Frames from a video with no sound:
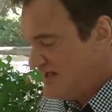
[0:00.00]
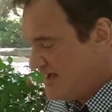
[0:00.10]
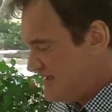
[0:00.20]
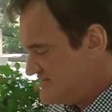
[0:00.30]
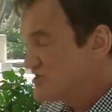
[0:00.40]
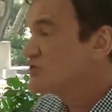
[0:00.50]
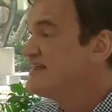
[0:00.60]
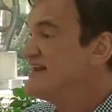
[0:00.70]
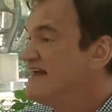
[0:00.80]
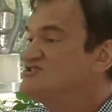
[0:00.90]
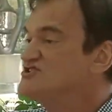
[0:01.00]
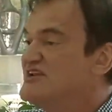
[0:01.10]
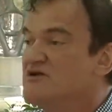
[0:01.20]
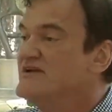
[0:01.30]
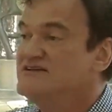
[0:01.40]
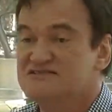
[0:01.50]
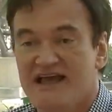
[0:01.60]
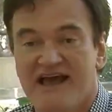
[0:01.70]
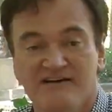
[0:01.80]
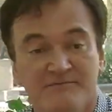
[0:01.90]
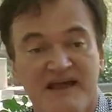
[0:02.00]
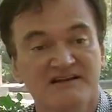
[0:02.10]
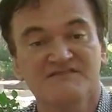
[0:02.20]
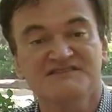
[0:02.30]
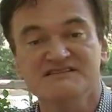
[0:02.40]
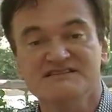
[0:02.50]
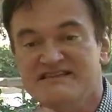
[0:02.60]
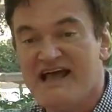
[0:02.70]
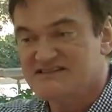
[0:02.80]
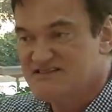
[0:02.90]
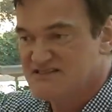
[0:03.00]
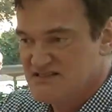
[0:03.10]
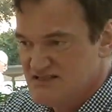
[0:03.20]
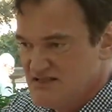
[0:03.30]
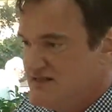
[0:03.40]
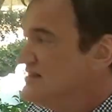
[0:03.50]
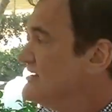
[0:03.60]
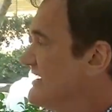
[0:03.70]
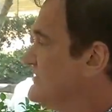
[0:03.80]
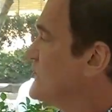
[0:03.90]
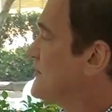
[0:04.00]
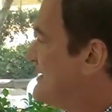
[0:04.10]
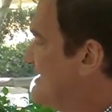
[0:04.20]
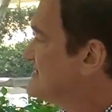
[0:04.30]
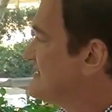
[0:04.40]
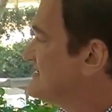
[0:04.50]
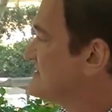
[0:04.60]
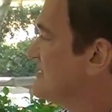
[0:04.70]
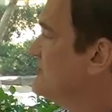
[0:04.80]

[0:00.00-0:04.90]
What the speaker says: a degree in engineering to have magnificent sets in your pieces.